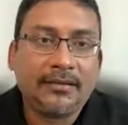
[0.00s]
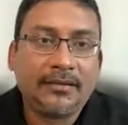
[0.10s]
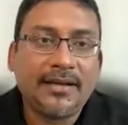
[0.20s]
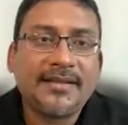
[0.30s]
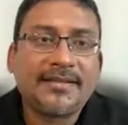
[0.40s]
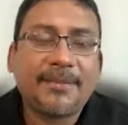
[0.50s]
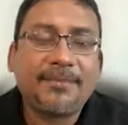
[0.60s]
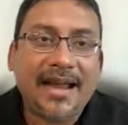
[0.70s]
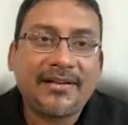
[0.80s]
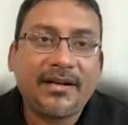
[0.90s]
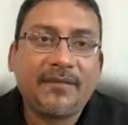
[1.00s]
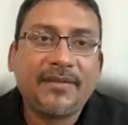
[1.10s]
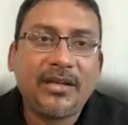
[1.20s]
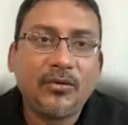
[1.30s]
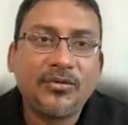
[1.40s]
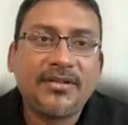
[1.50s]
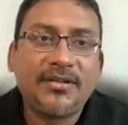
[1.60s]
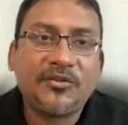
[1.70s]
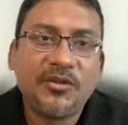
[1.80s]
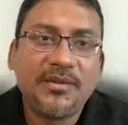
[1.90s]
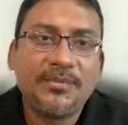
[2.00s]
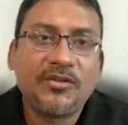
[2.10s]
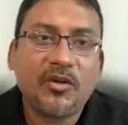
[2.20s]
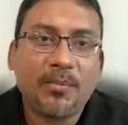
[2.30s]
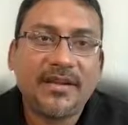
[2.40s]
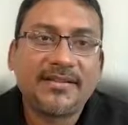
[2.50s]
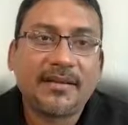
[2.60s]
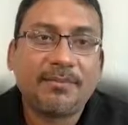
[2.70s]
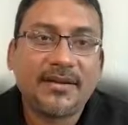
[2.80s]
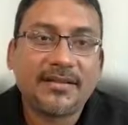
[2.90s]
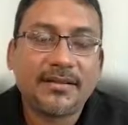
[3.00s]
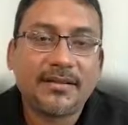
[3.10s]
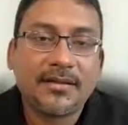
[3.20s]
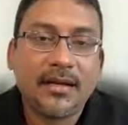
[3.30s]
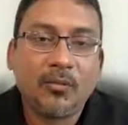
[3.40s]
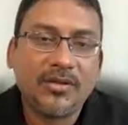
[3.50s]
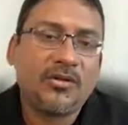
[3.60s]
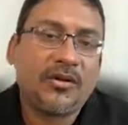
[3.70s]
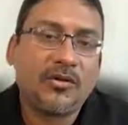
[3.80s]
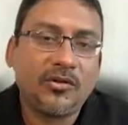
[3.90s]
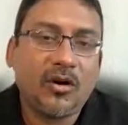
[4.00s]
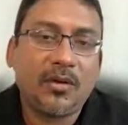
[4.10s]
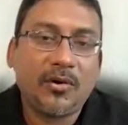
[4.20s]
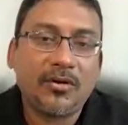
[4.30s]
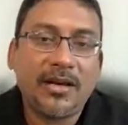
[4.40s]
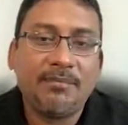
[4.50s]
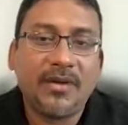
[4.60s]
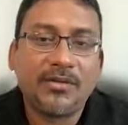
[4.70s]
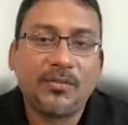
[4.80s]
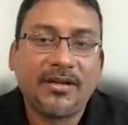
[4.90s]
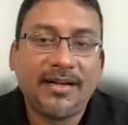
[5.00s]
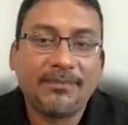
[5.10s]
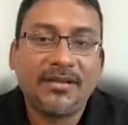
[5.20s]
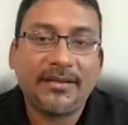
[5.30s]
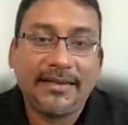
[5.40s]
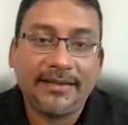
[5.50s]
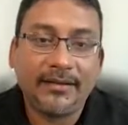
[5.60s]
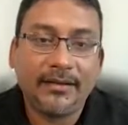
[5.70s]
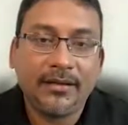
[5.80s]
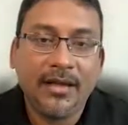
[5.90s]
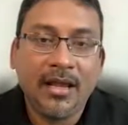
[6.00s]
There is a subcategory of queues, streams, topics, and buses, which we're going to talk about in much more depth later.